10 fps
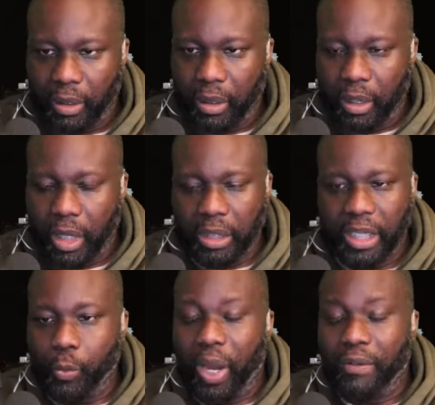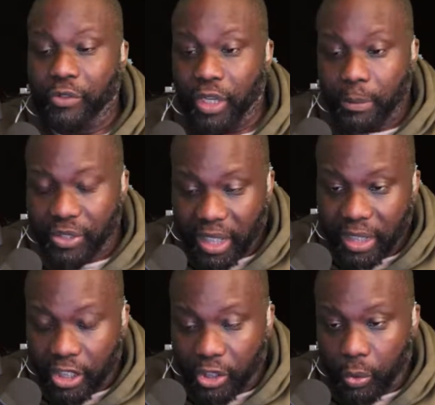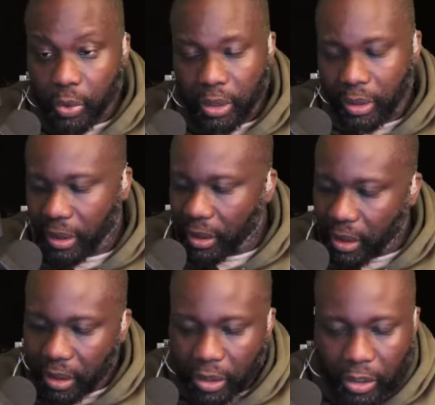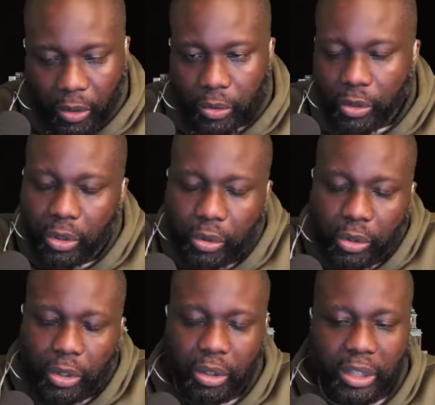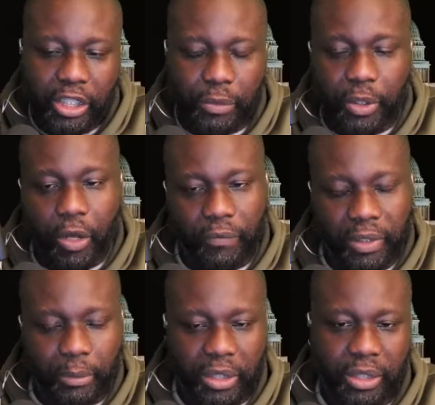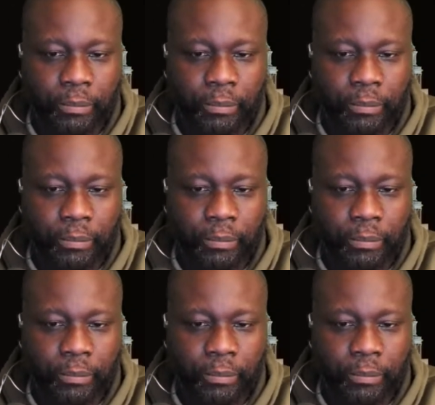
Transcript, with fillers: Unless the wife jumps into it, you know, you, you they should be off limits.